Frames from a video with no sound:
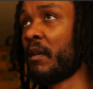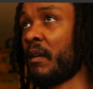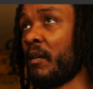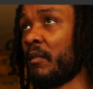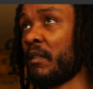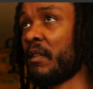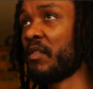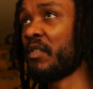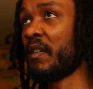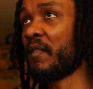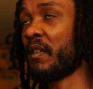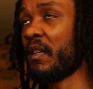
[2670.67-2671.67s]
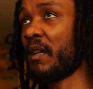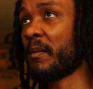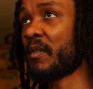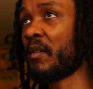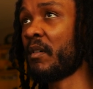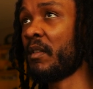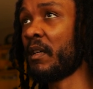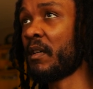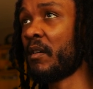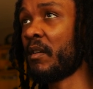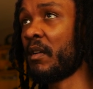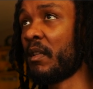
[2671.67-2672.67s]
Holding the shift key, I'm just gonna click
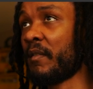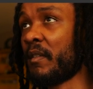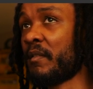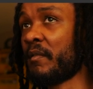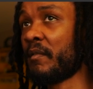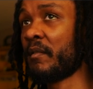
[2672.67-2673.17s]
on all of his